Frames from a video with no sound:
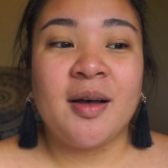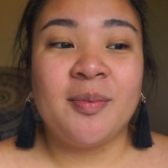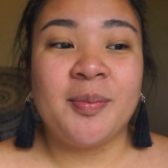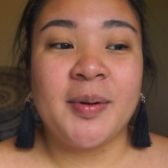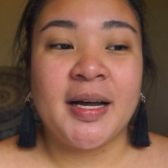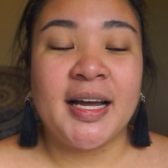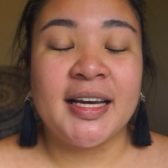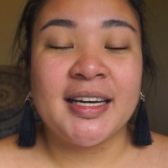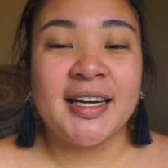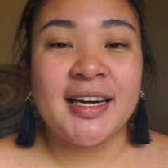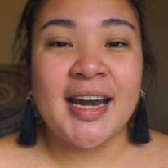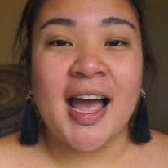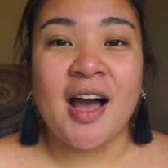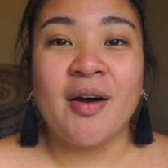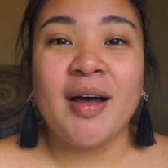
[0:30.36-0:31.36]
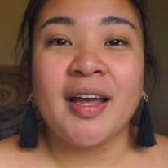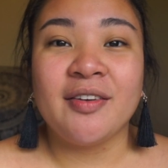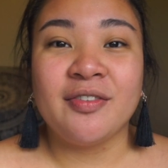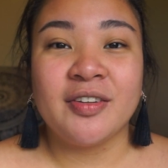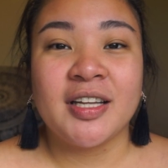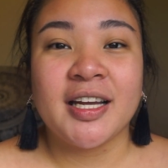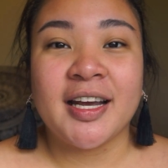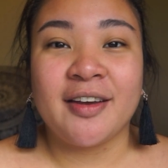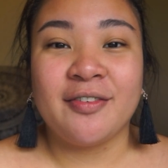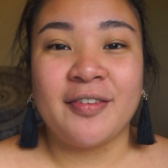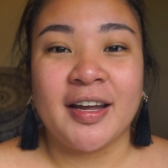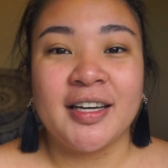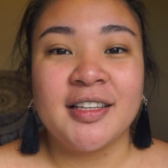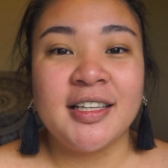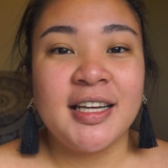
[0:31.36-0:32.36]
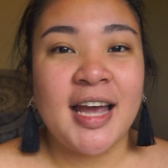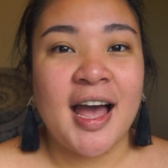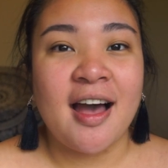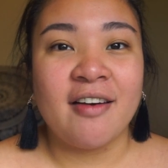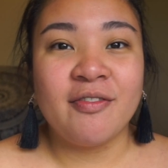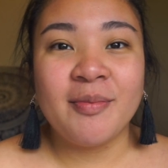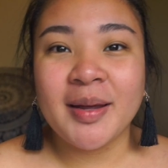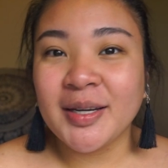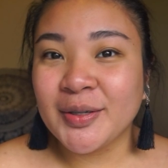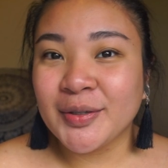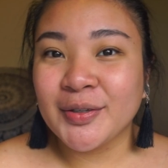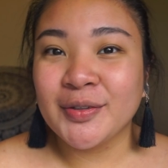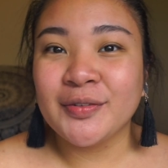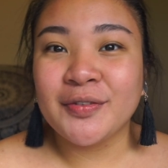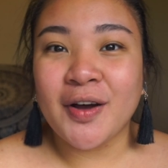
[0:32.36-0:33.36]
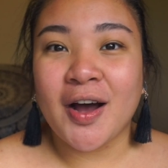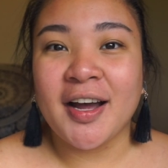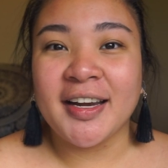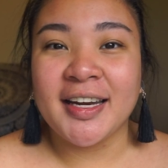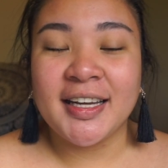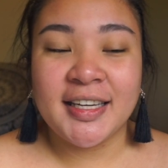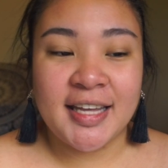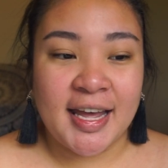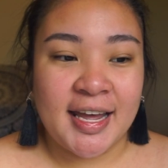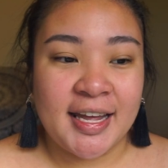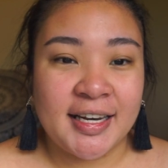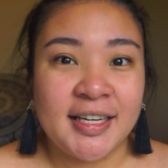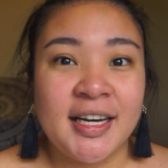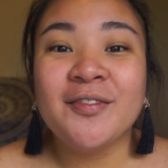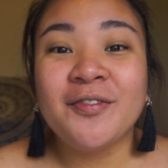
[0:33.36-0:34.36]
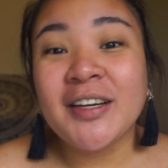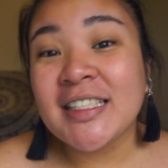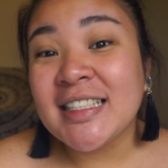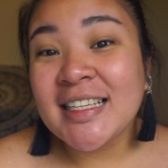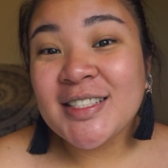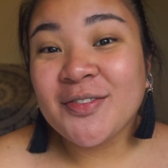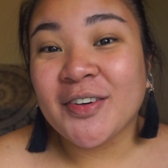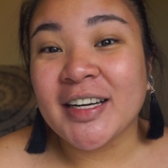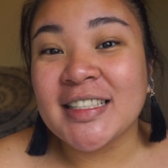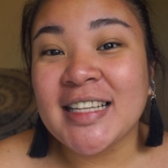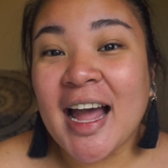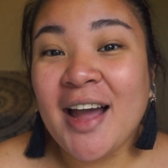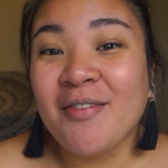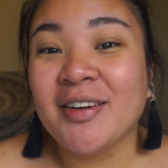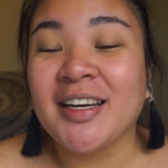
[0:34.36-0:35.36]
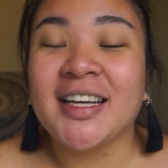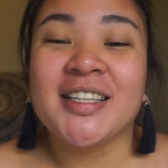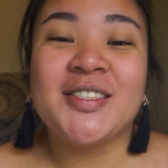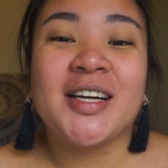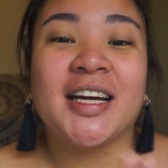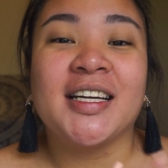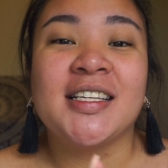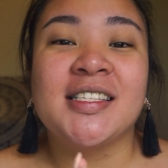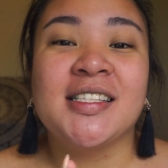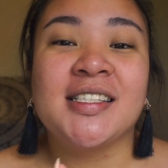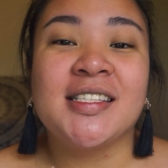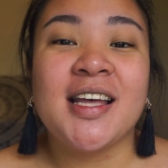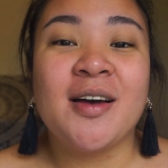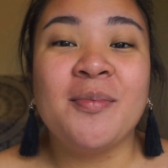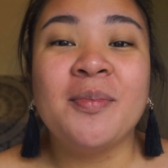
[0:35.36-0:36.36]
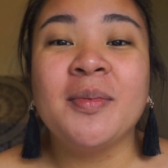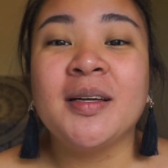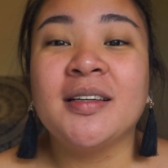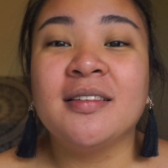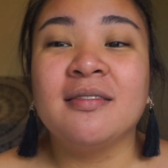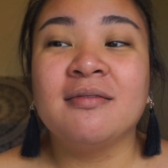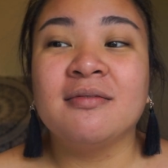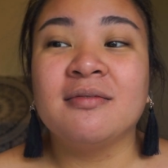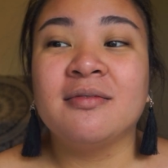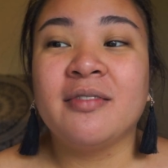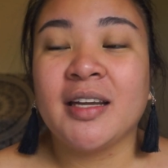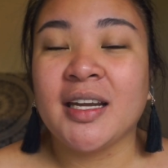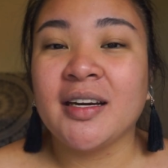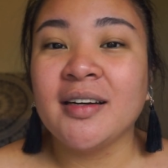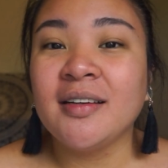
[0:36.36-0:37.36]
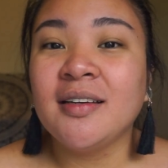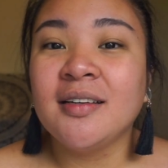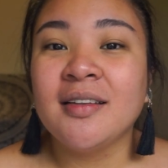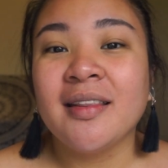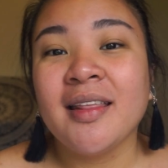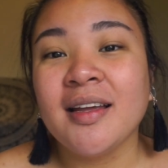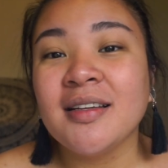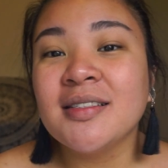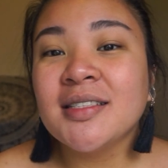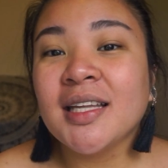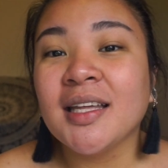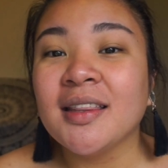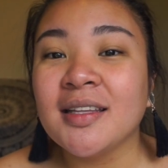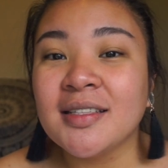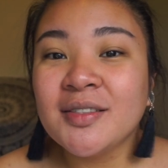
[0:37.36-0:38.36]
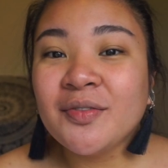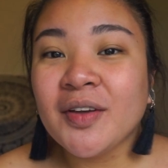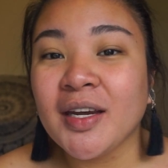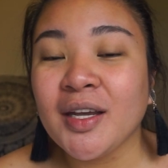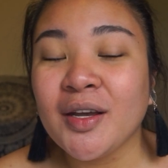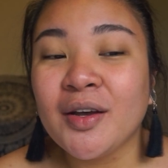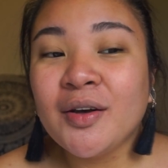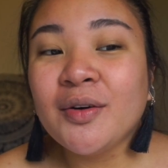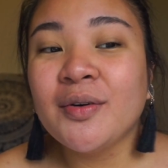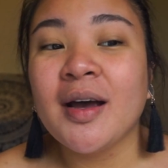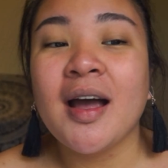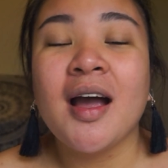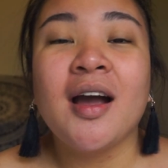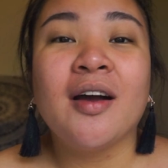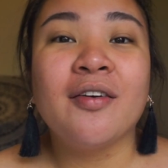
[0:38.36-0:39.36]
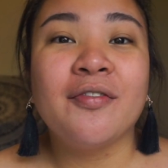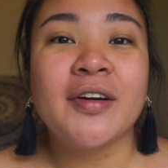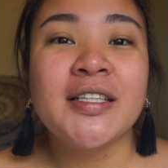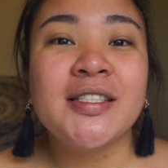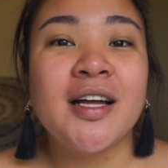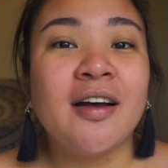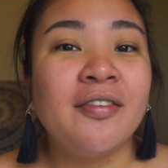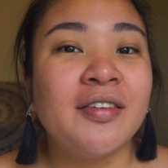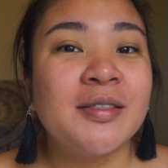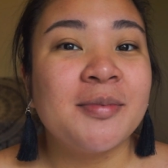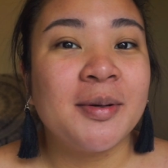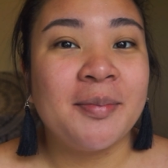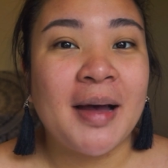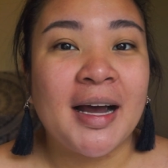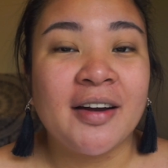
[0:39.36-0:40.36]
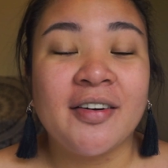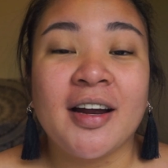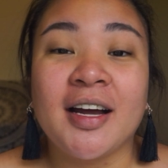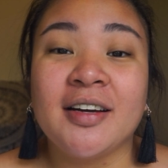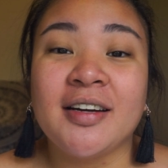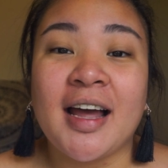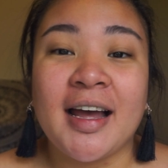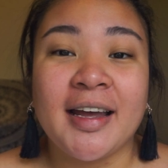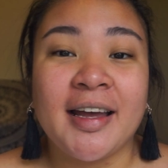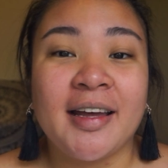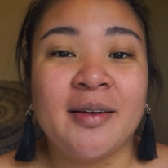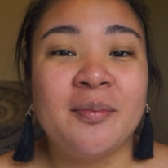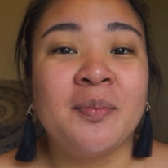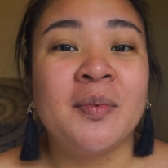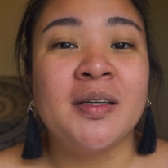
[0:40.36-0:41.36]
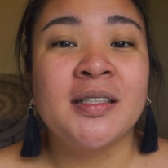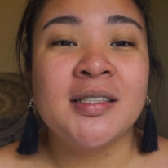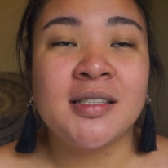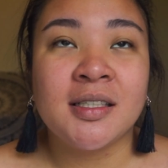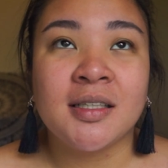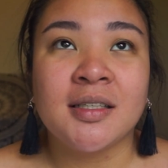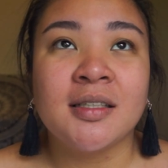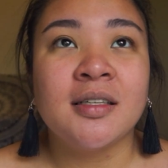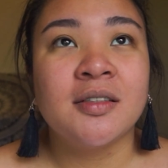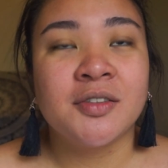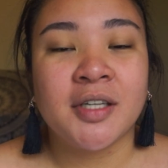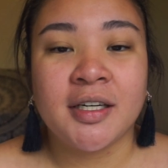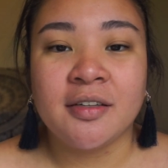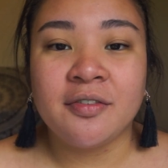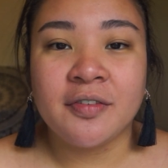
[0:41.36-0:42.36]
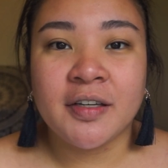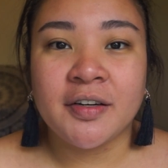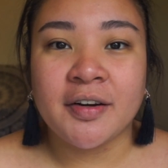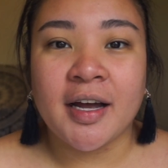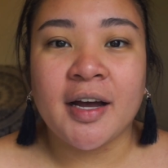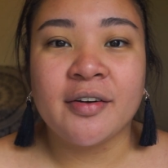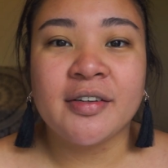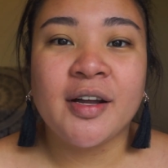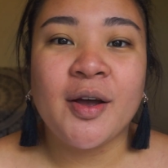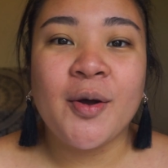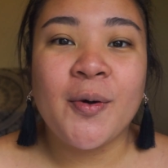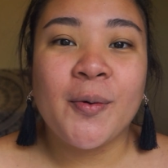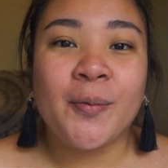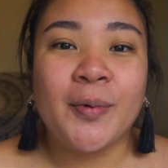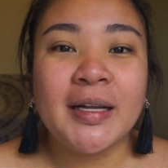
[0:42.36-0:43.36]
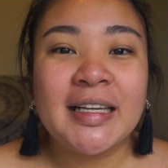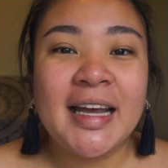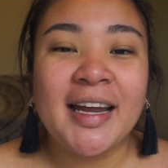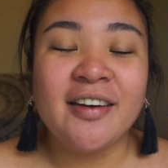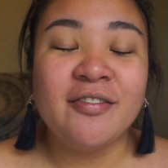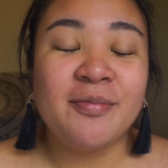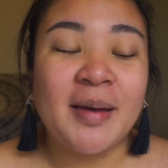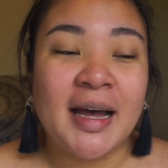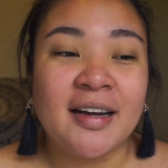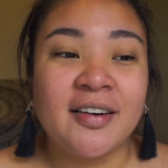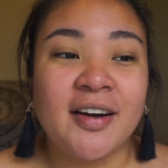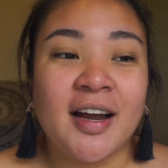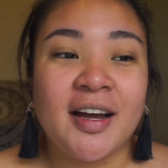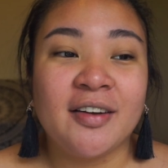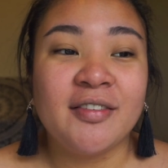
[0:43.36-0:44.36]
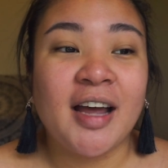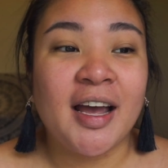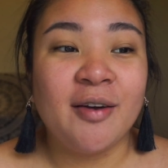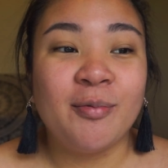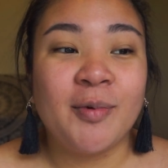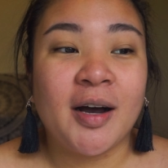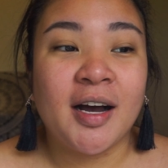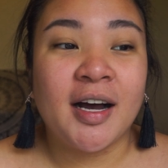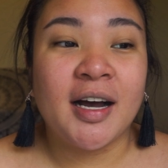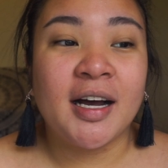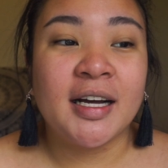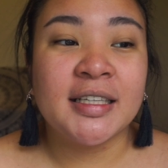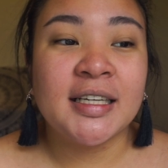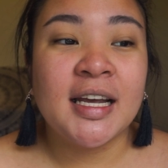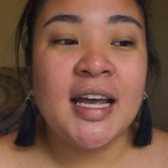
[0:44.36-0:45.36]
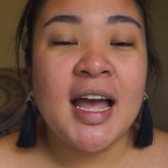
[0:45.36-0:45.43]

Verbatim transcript: but now I feel like I finally have my groove on again. First things first, I want to address some weird things in this video. First off is my background. I am still trying to figure out what kind of background I want.